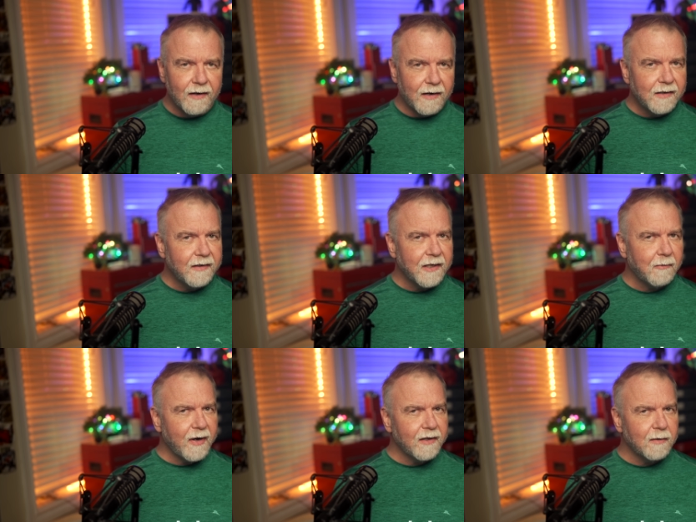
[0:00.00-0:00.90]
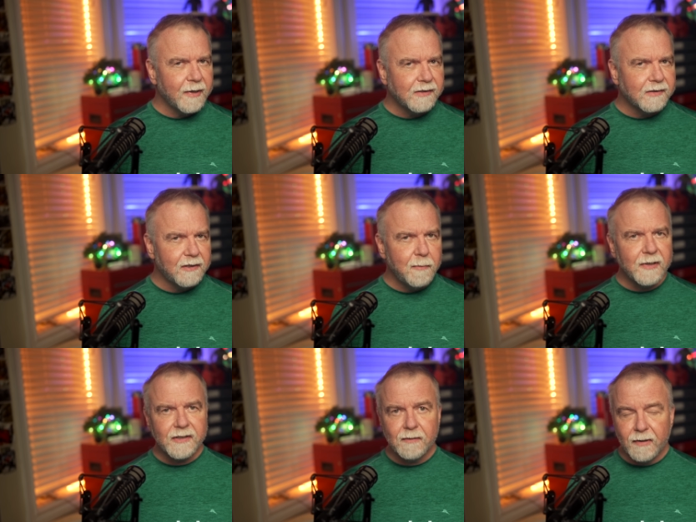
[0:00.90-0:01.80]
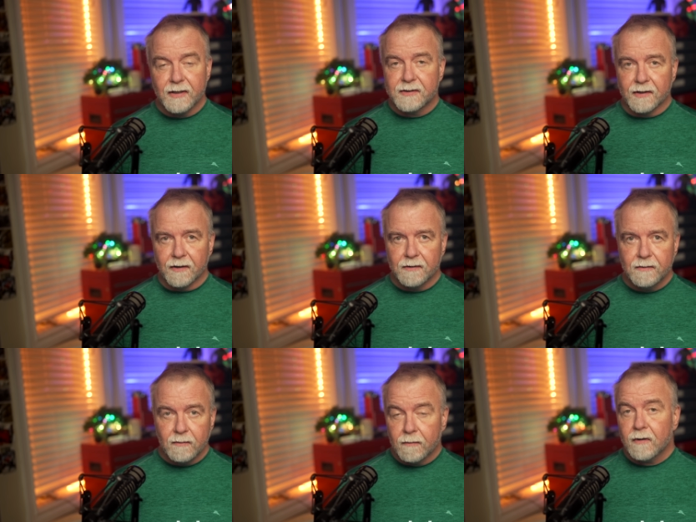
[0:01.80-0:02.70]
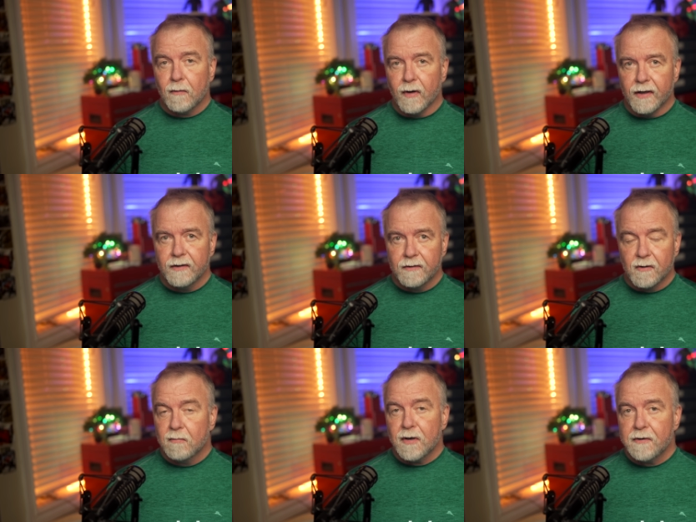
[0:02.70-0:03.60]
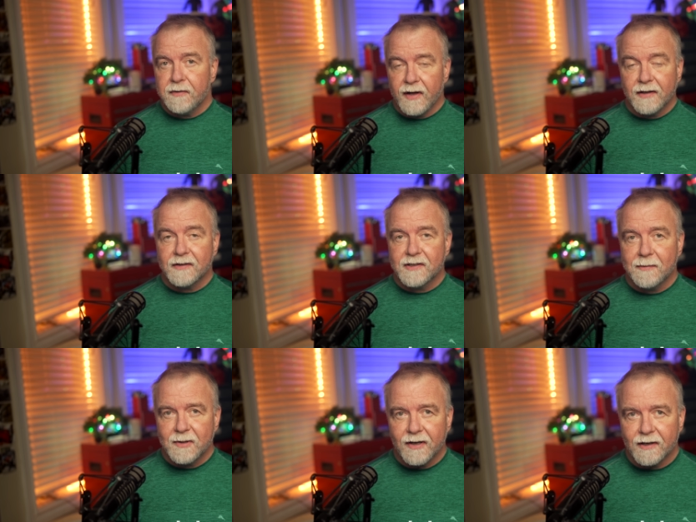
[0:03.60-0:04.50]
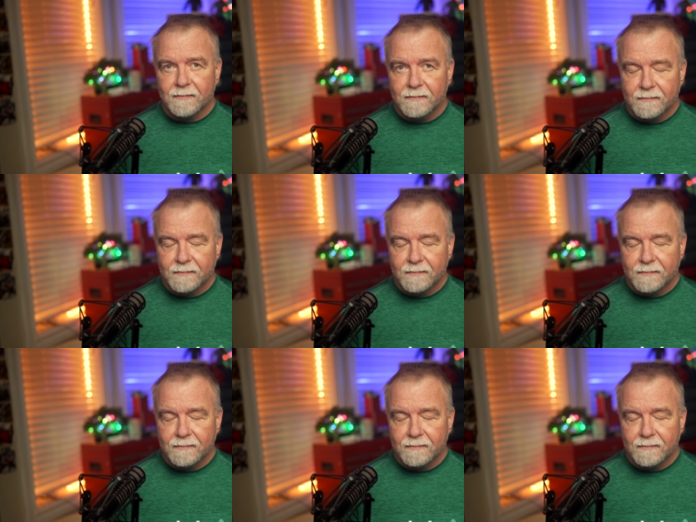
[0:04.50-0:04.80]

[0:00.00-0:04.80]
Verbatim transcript: Unlike regular bits, qubits can be a zero or a one or both at the same time.